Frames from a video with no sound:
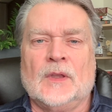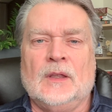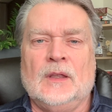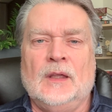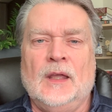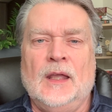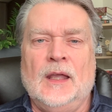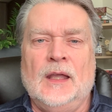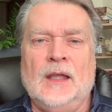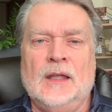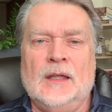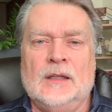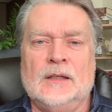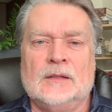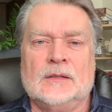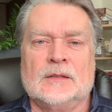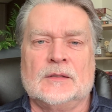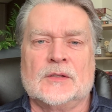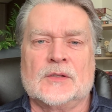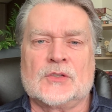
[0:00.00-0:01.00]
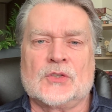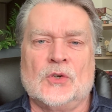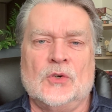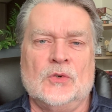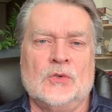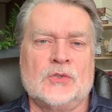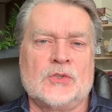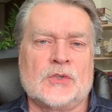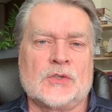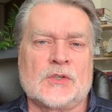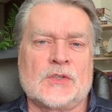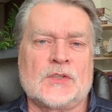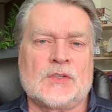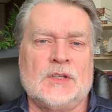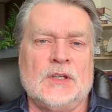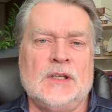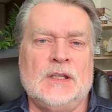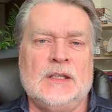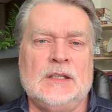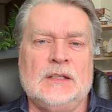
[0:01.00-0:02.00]
and soldiers
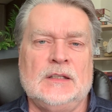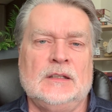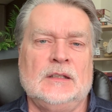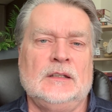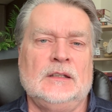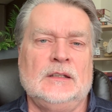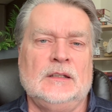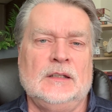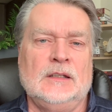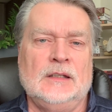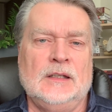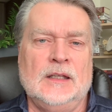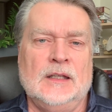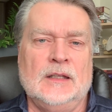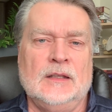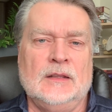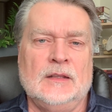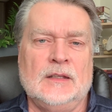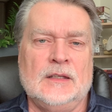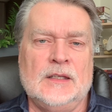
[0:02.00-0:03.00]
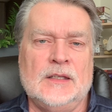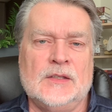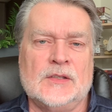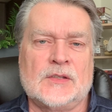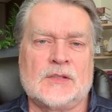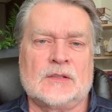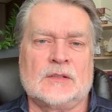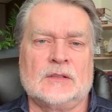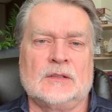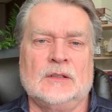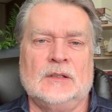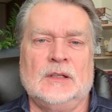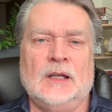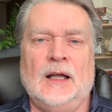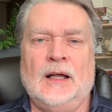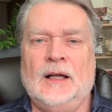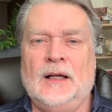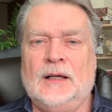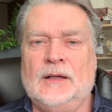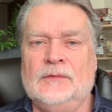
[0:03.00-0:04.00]
sitting in these
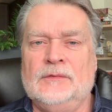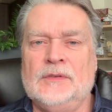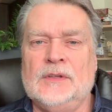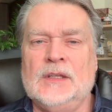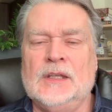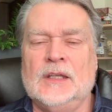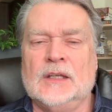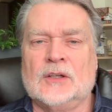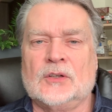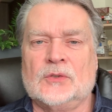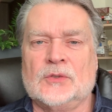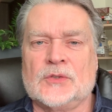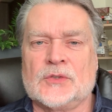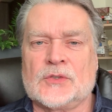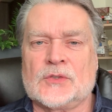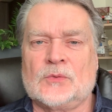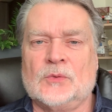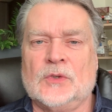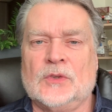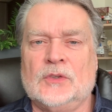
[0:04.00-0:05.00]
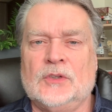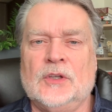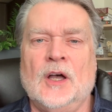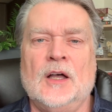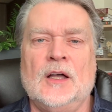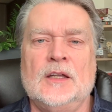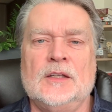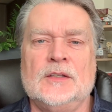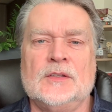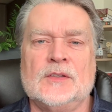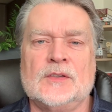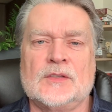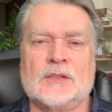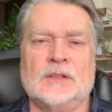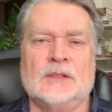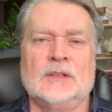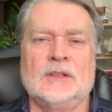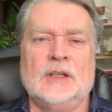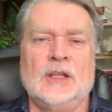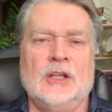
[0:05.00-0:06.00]
vehicles with guns
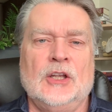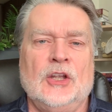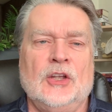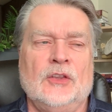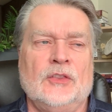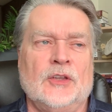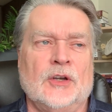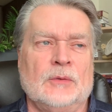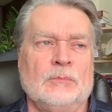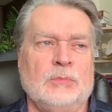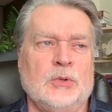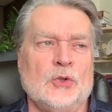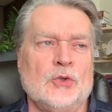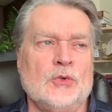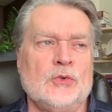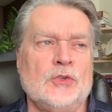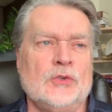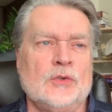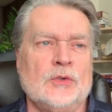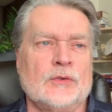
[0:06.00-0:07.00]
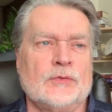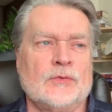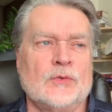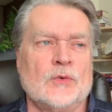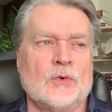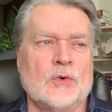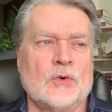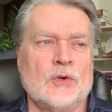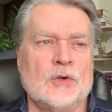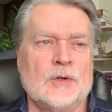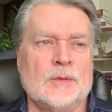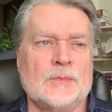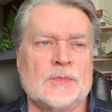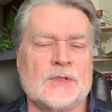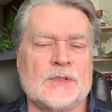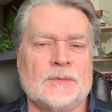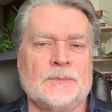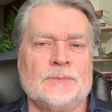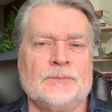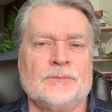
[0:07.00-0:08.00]
and their blue uniforms.